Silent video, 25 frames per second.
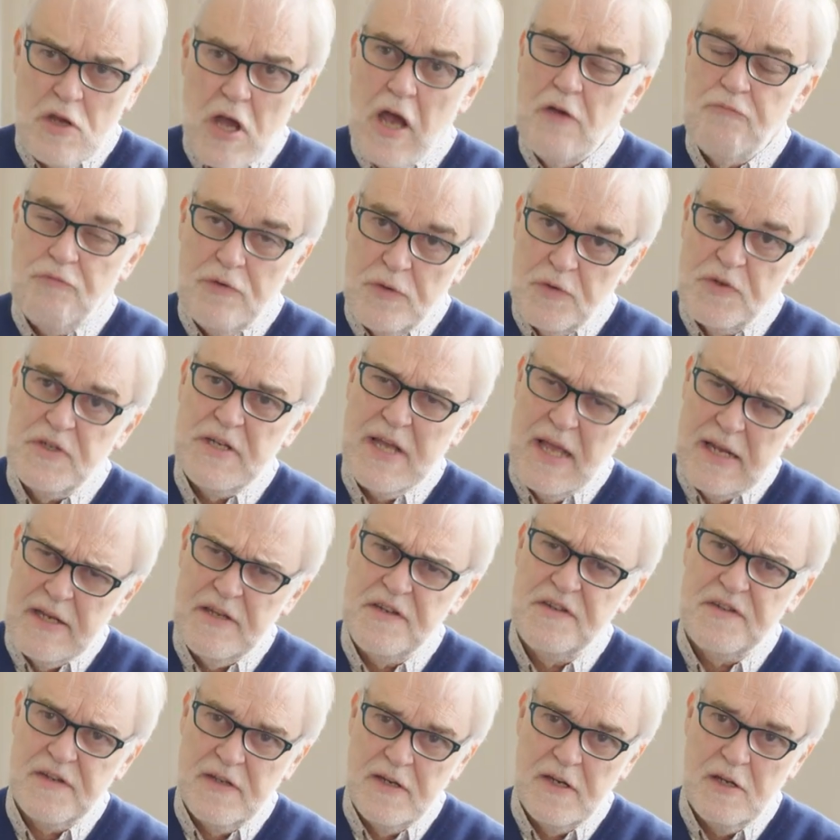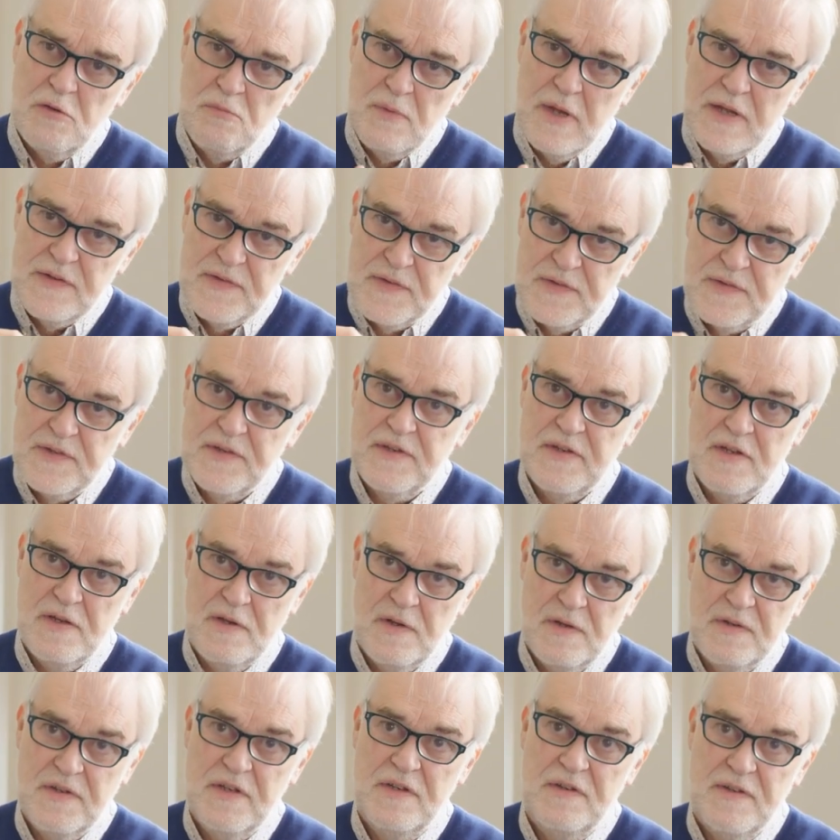a real challenge to know where to
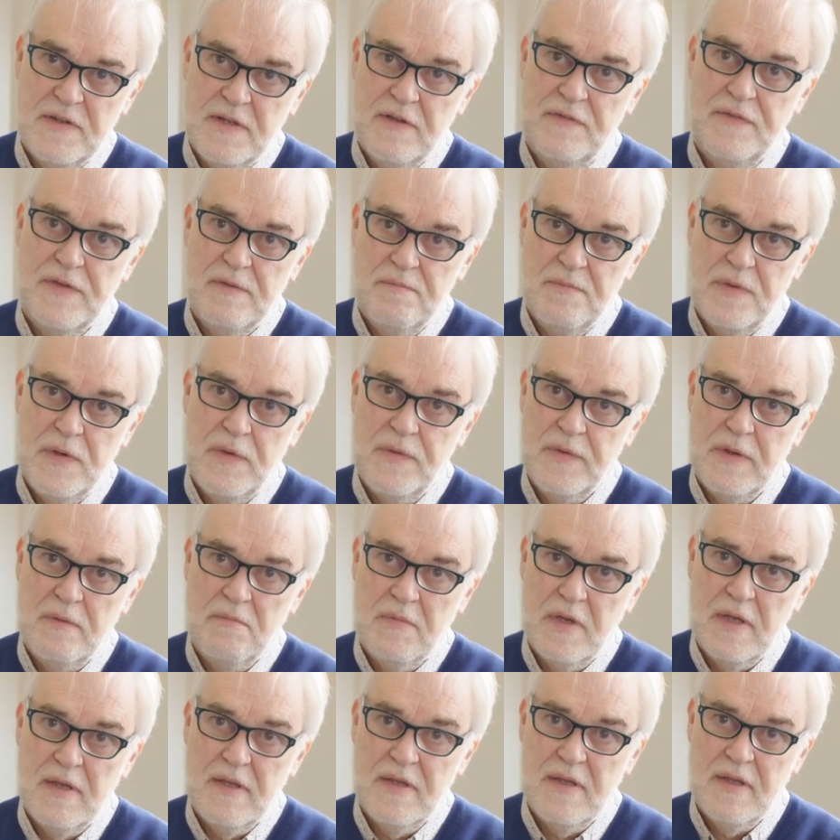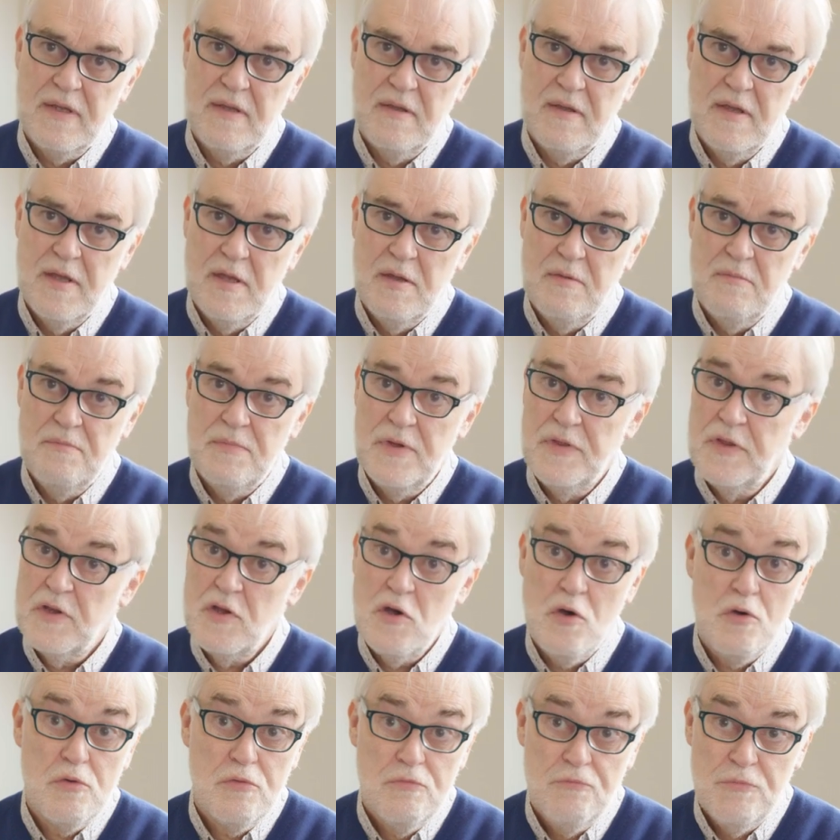start in terms of music making. But the
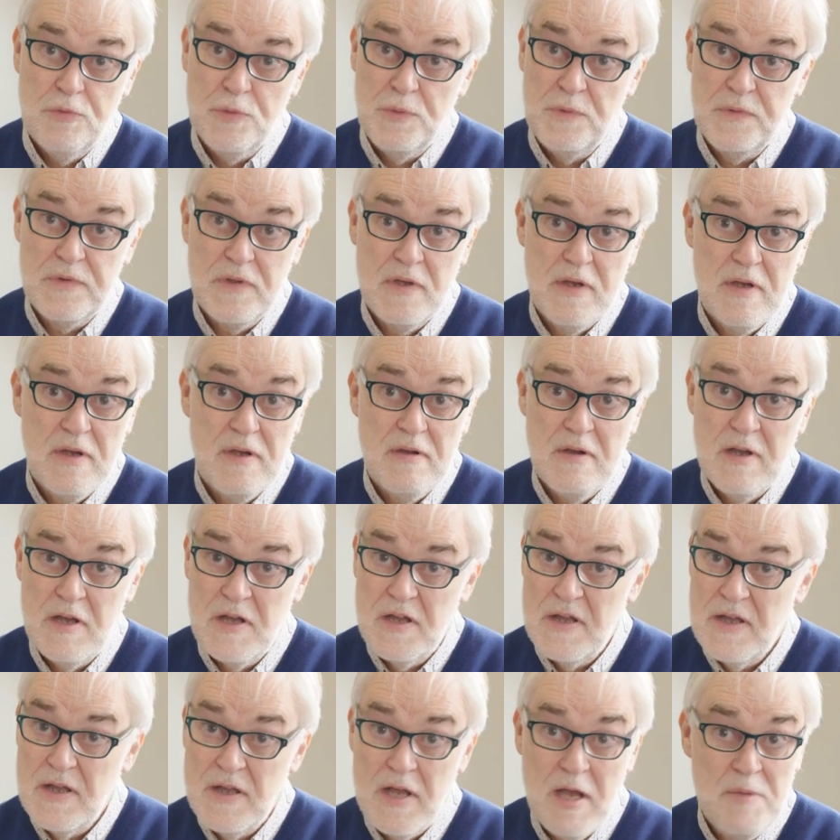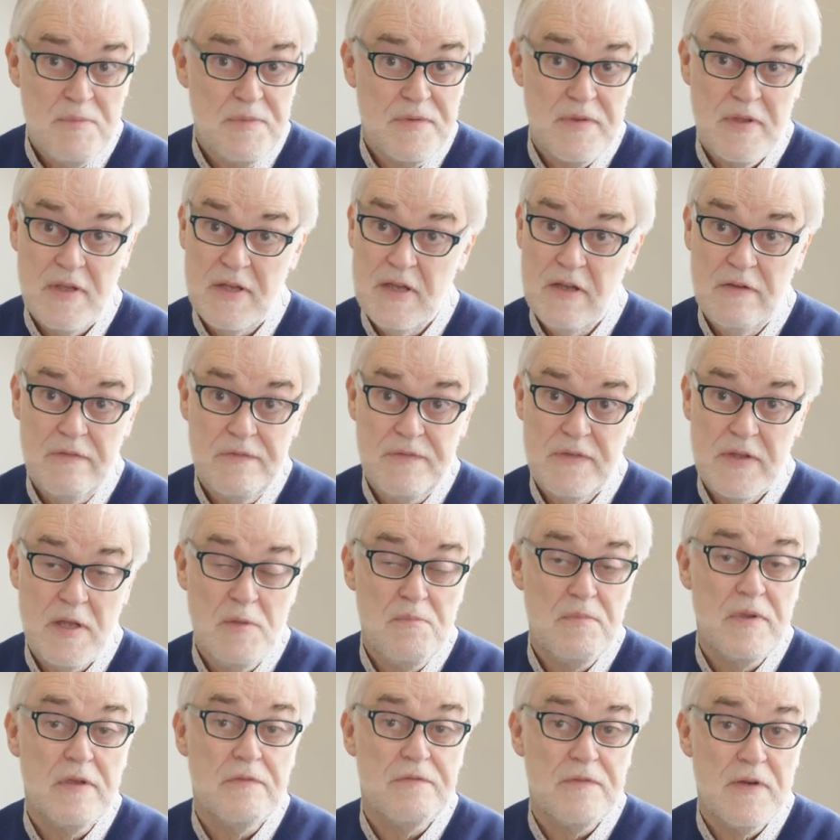golden rules are observe,
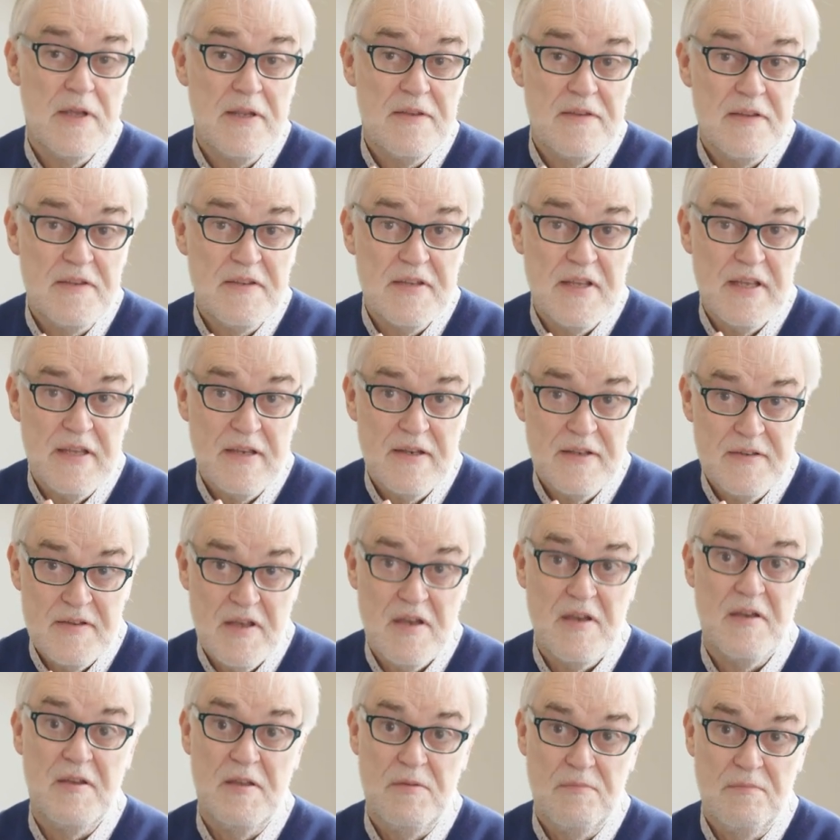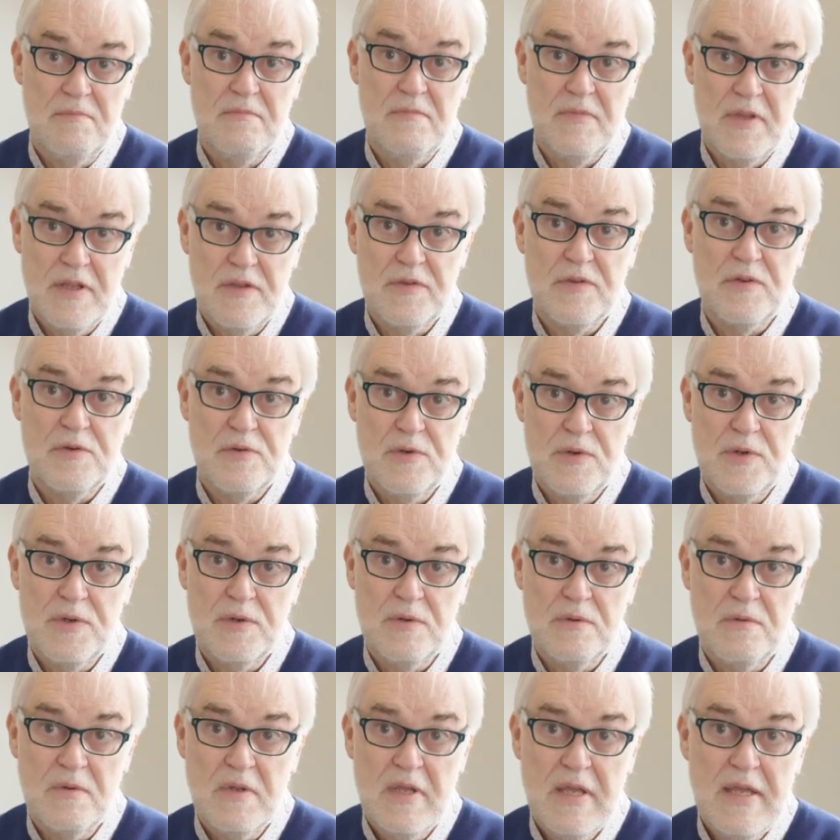don't be afraid to take time, that's
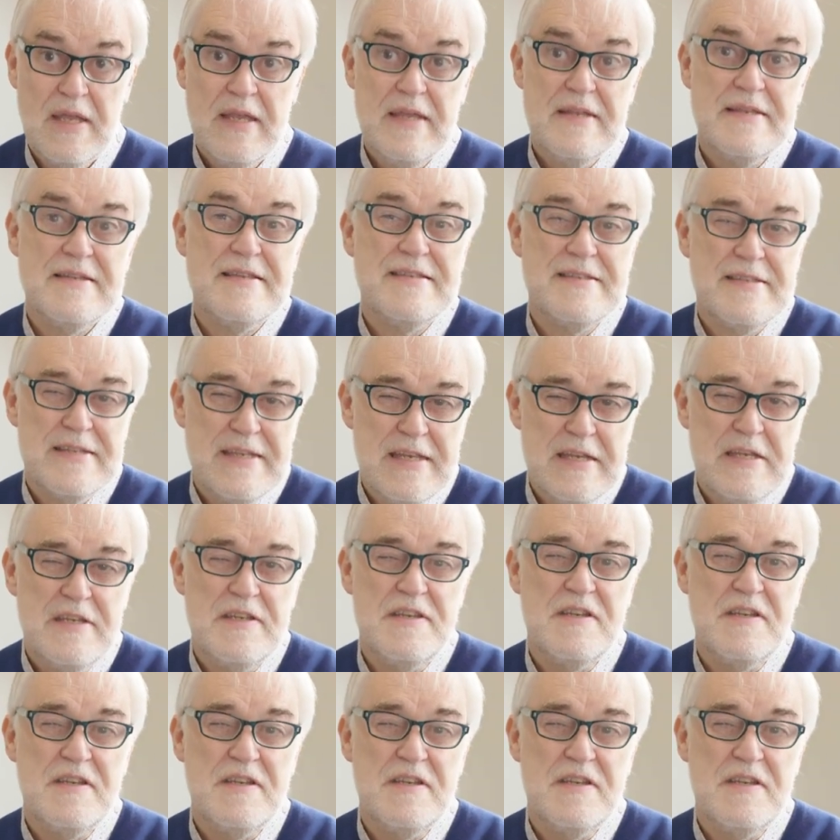crucial, to see